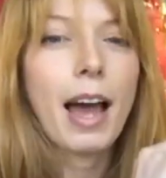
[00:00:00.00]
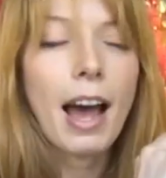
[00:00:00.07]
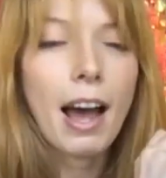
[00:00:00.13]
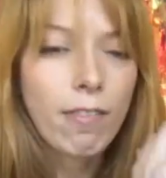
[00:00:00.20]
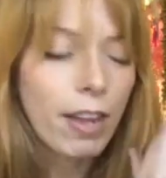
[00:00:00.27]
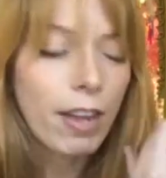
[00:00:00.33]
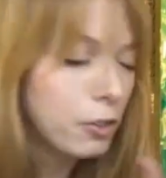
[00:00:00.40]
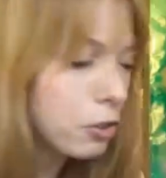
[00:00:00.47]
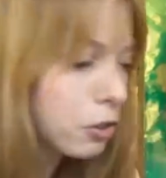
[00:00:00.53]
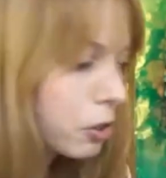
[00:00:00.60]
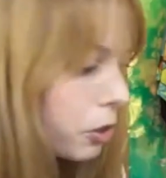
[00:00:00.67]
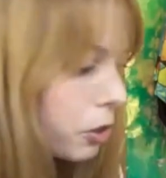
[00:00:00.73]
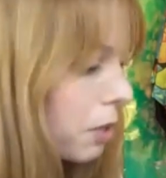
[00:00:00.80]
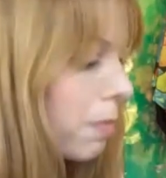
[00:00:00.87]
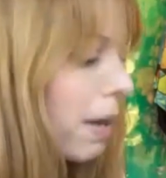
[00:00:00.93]
have that
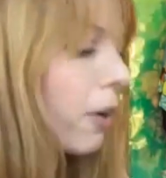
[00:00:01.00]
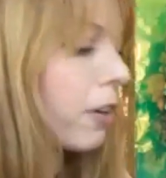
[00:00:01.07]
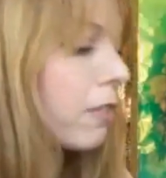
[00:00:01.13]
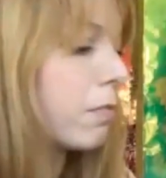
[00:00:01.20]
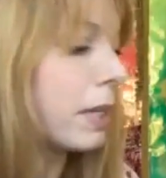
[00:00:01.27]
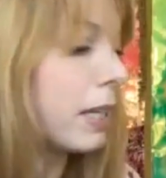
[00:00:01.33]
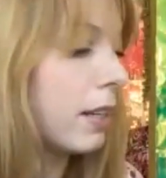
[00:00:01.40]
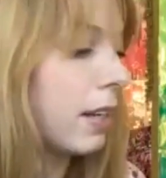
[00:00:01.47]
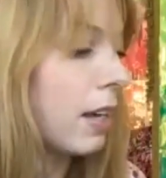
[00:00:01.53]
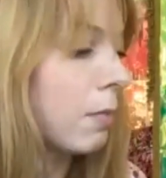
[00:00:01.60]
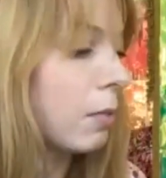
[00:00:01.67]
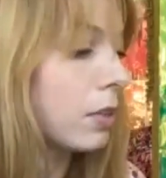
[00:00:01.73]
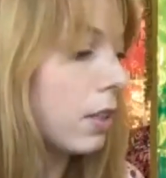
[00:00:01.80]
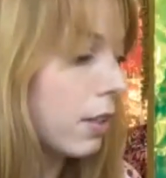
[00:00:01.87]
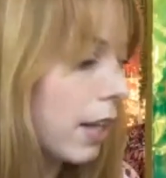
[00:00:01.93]
certain amount of being
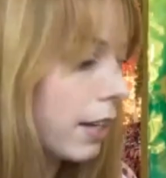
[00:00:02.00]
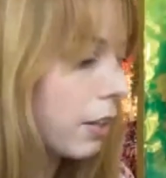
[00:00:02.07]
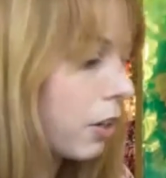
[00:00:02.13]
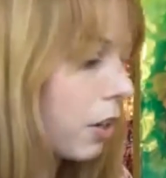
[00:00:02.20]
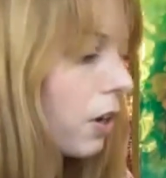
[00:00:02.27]
able to let